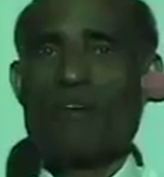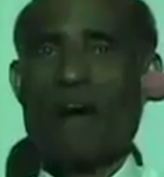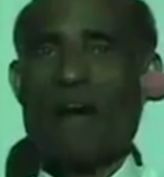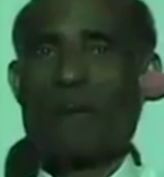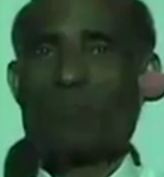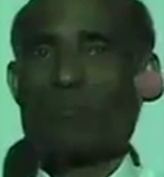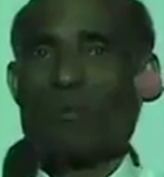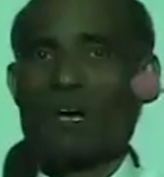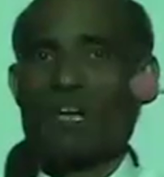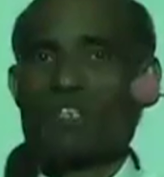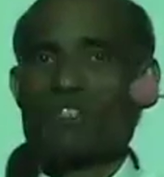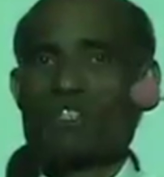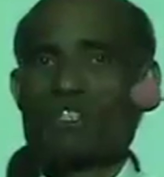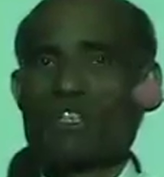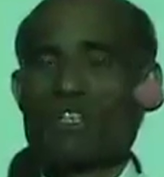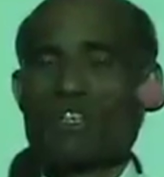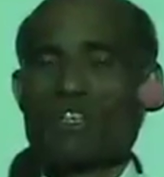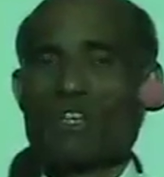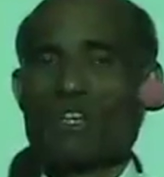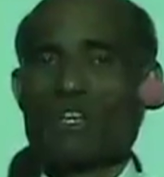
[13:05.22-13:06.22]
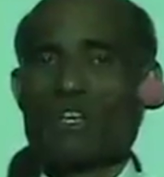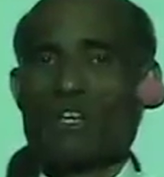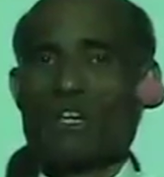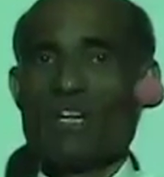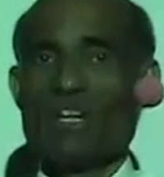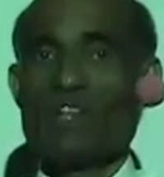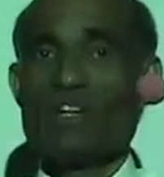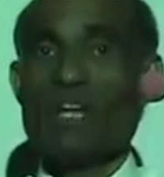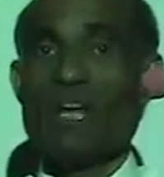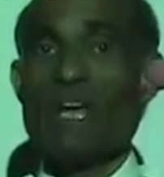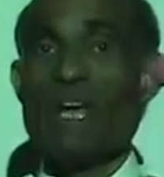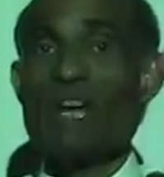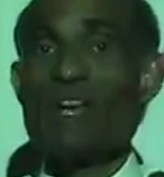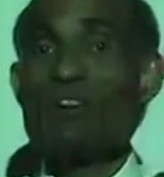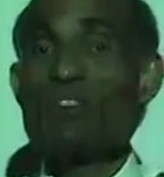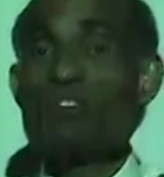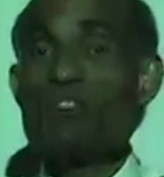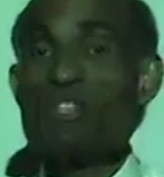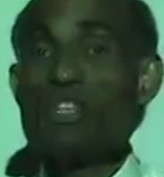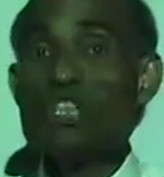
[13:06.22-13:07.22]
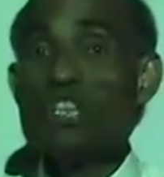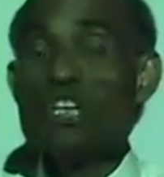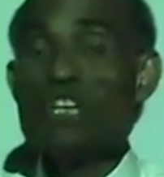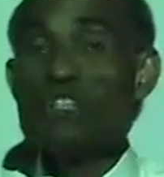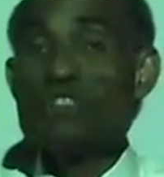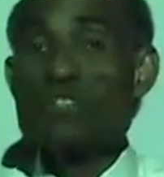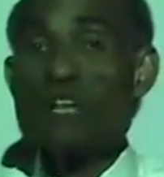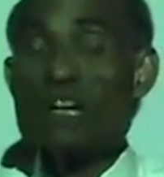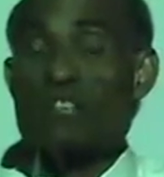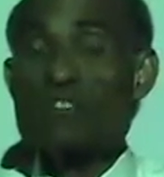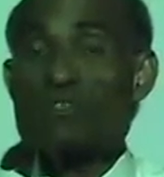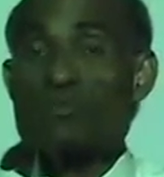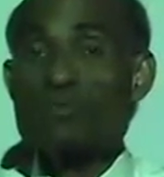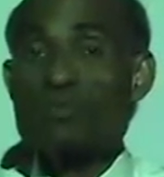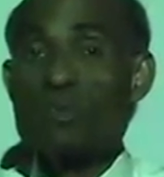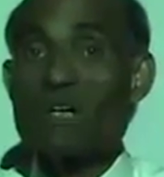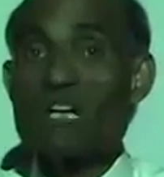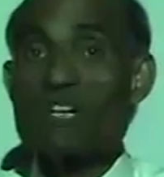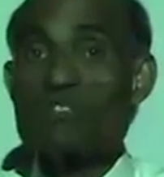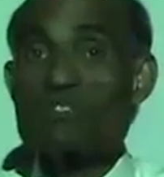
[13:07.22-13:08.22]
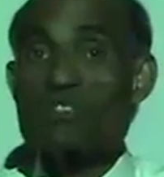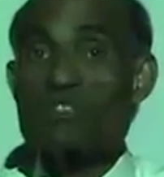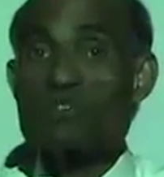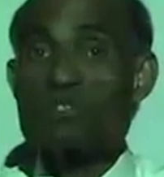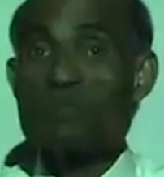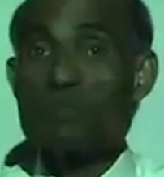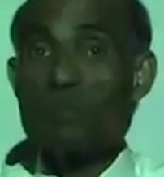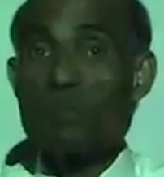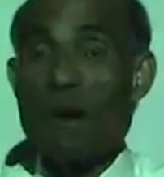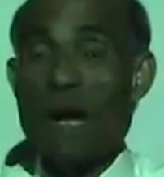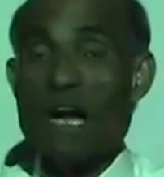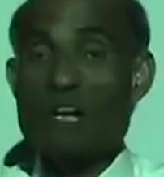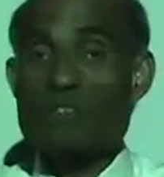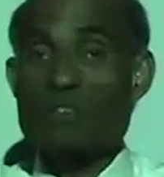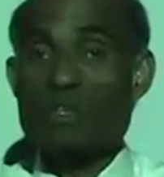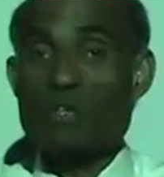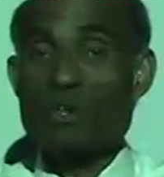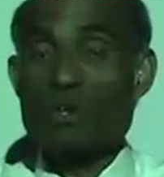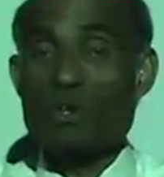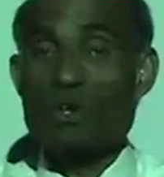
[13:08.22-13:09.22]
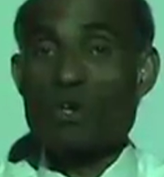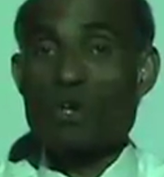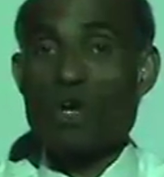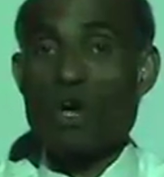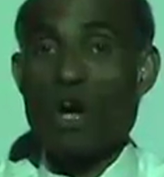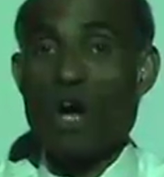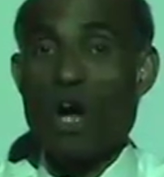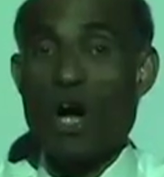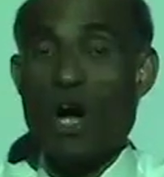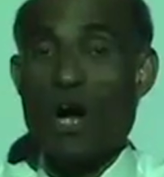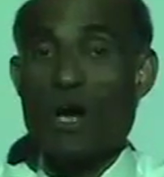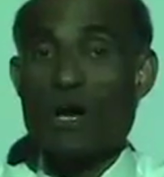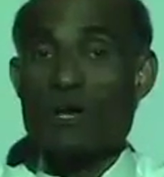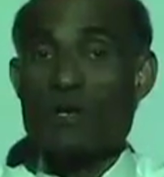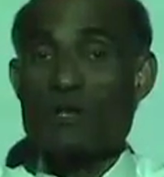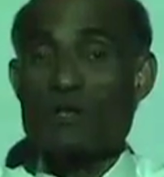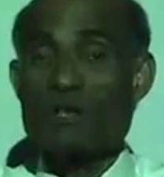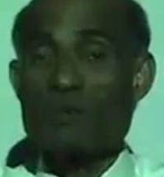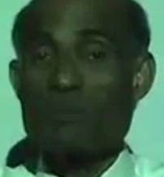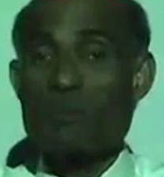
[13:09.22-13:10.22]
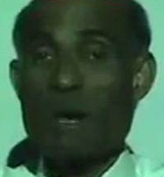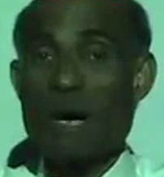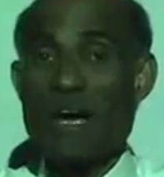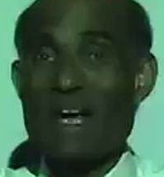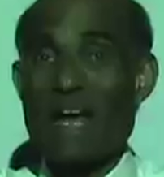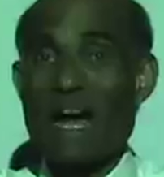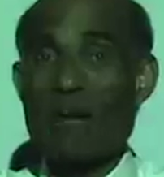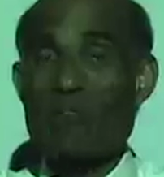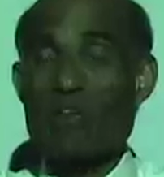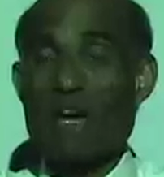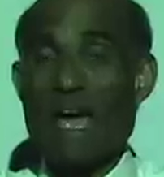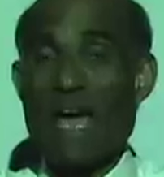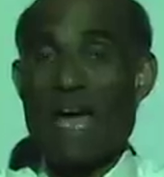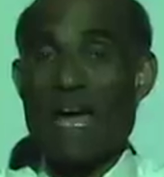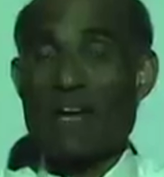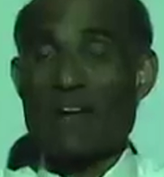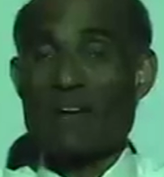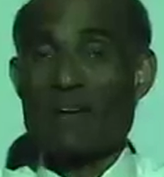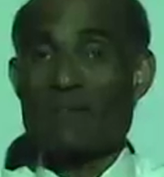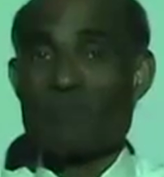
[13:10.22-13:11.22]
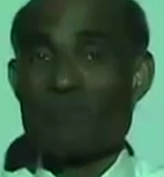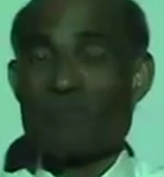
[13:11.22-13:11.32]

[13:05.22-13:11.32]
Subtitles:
vibration, the energy just reaches the particle on my other hand.